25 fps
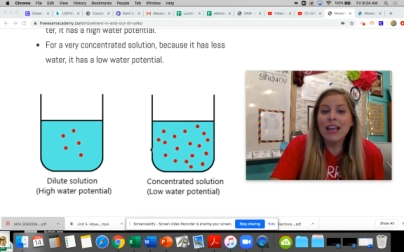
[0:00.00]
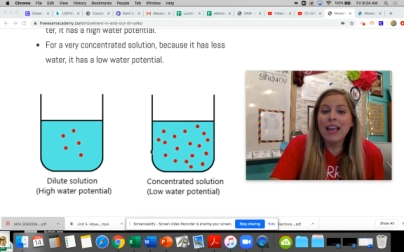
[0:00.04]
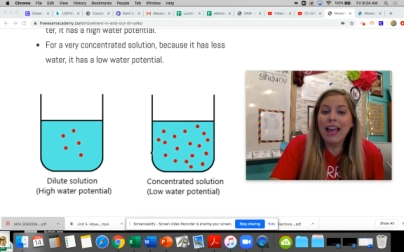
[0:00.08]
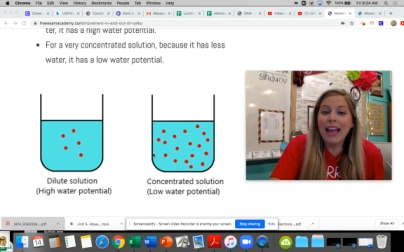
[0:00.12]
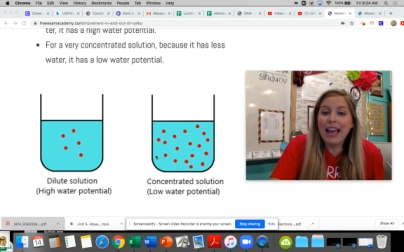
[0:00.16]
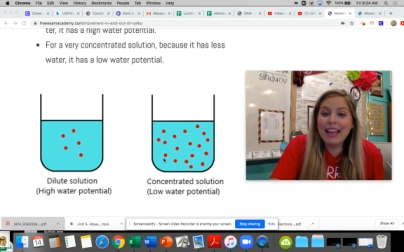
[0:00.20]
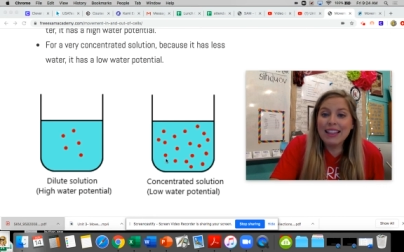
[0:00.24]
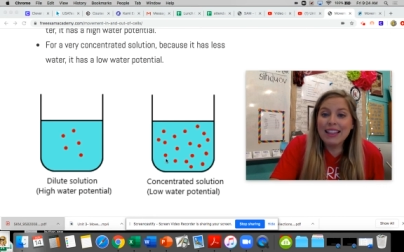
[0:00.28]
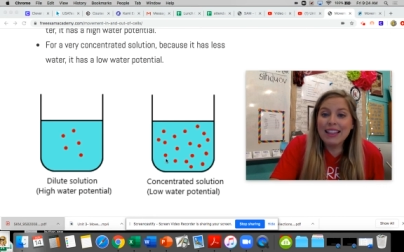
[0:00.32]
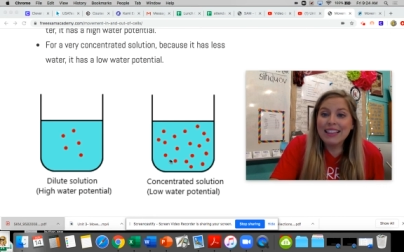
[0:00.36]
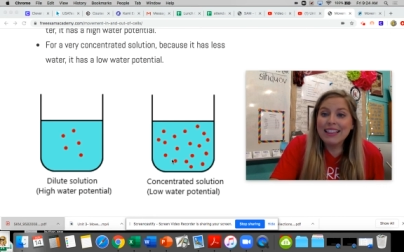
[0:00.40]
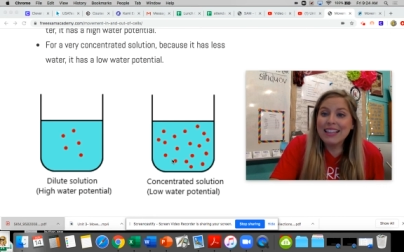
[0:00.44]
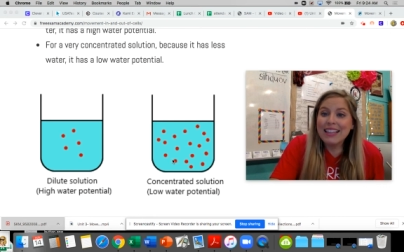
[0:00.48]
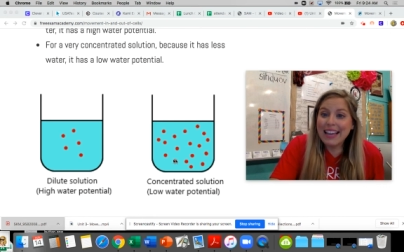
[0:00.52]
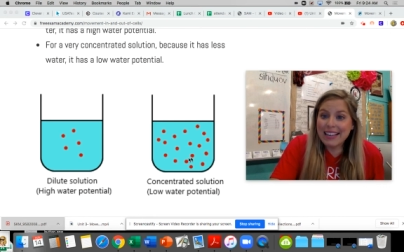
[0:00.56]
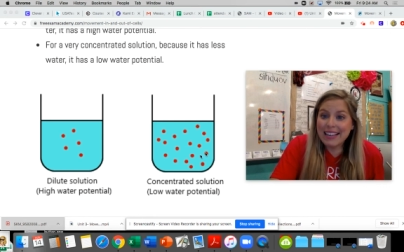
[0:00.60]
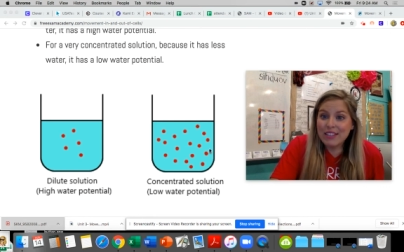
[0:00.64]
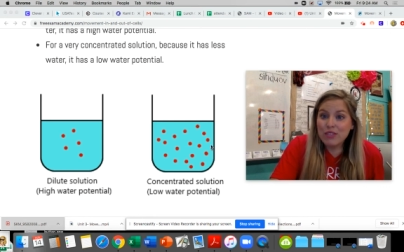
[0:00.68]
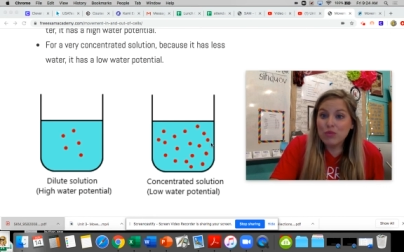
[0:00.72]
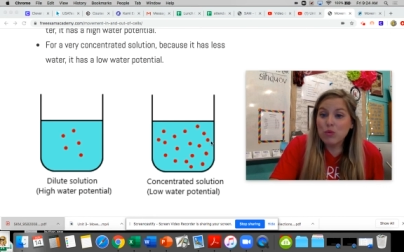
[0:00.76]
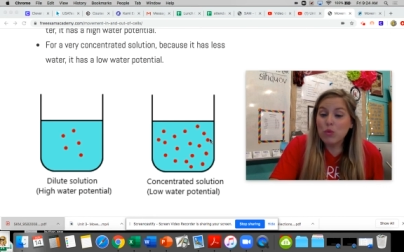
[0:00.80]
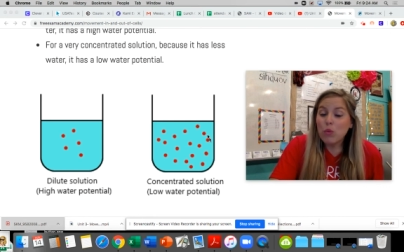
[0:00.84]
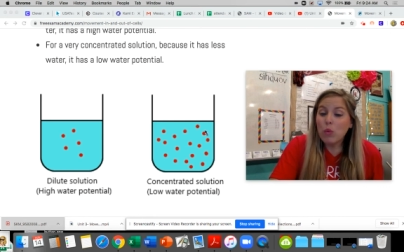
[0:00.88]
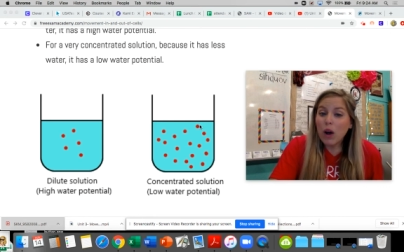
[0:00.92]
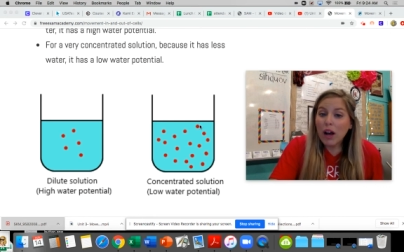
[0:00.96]
and
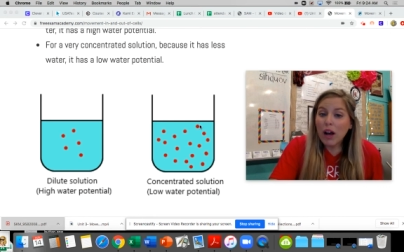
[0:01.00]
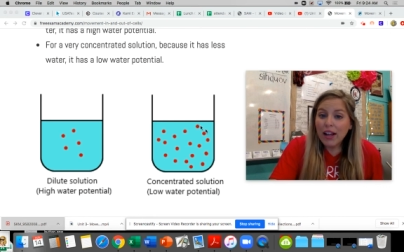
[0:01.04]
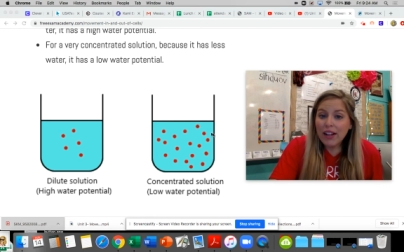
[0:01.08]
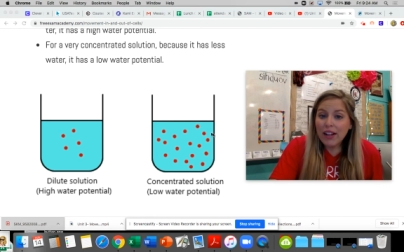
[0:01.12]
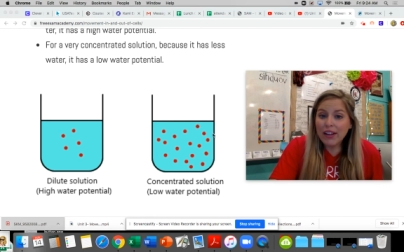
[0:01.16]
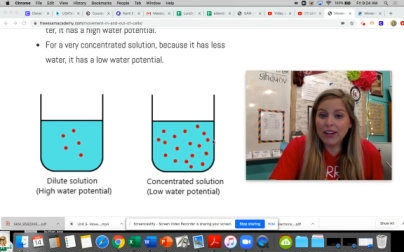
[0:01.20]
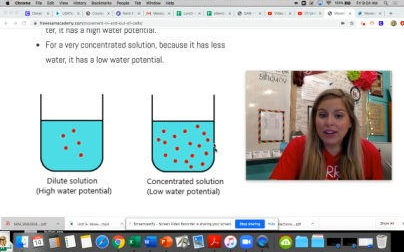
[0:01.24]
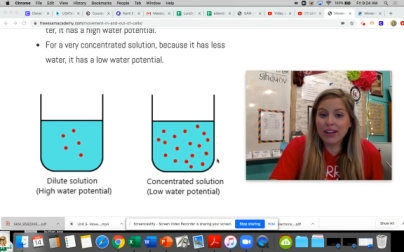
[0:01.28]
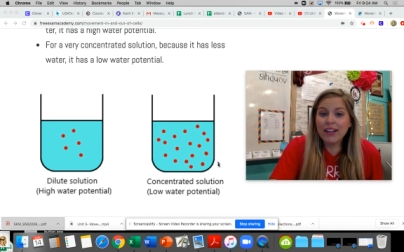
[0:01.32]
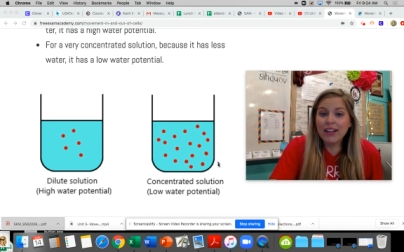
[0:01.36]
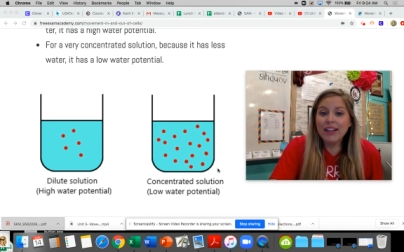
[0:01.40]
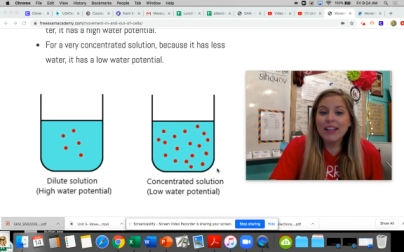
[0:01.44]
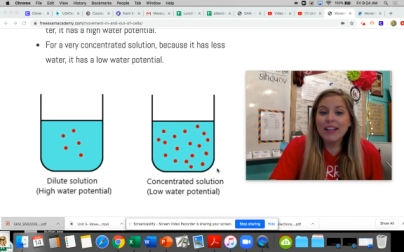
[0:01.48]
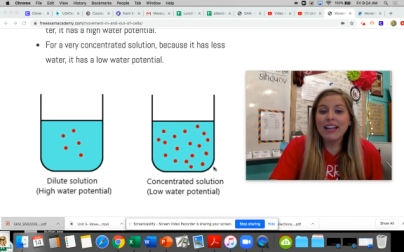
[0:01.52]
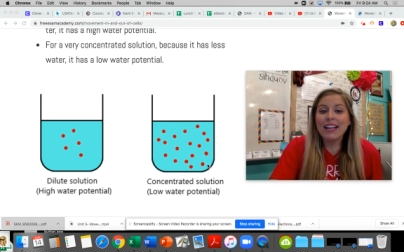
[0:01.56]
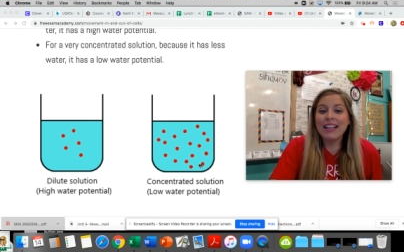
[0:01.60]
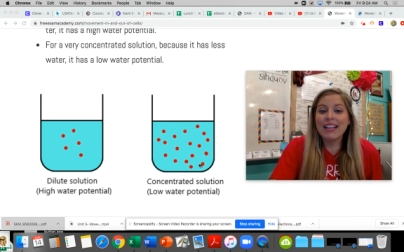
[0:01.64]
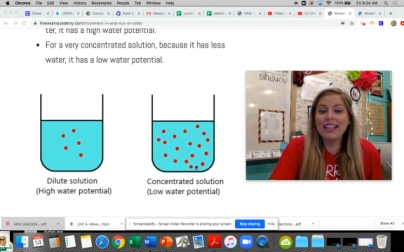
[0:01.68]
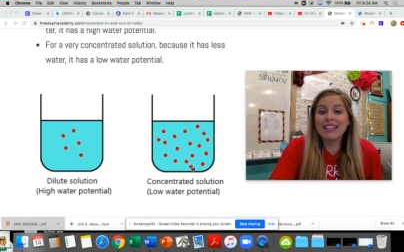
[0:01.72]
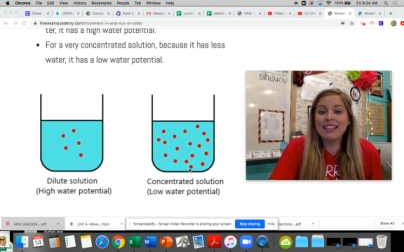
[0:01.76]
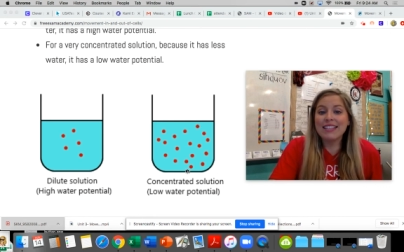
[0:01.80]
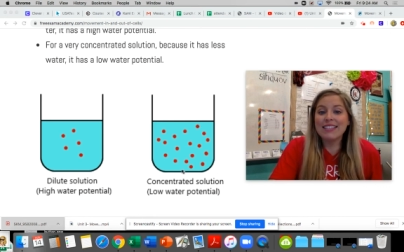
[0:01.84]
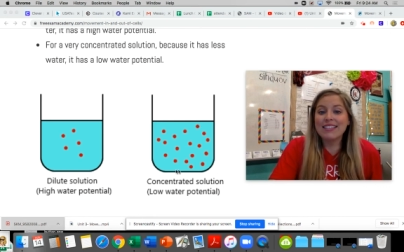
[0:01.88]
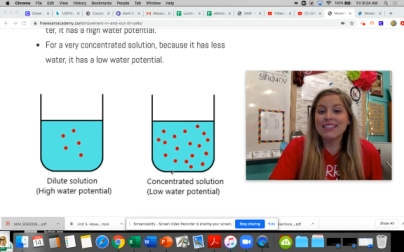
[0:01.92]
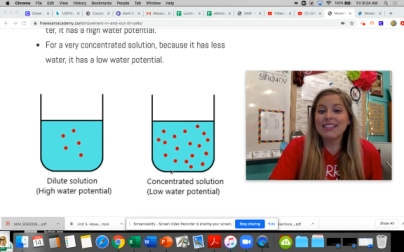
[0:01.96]
less water
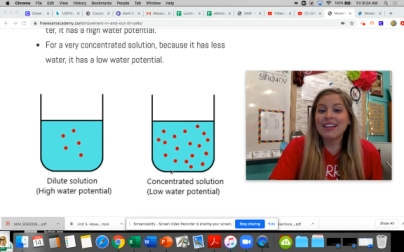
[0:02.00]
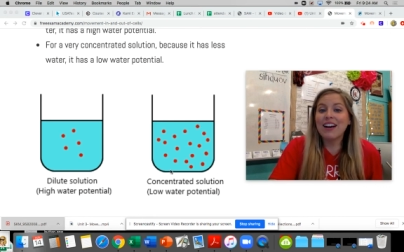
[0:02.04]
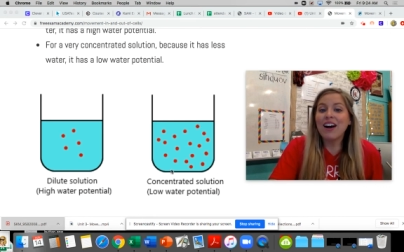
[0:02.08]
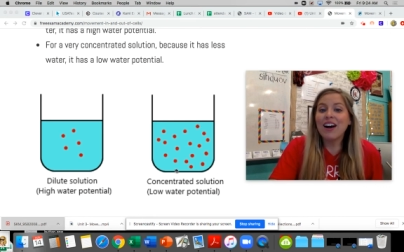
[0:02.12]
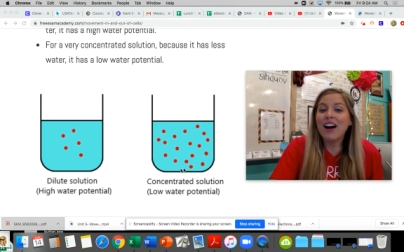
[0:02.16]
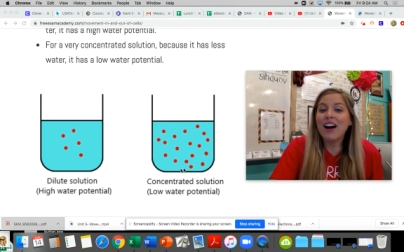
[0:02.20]
in this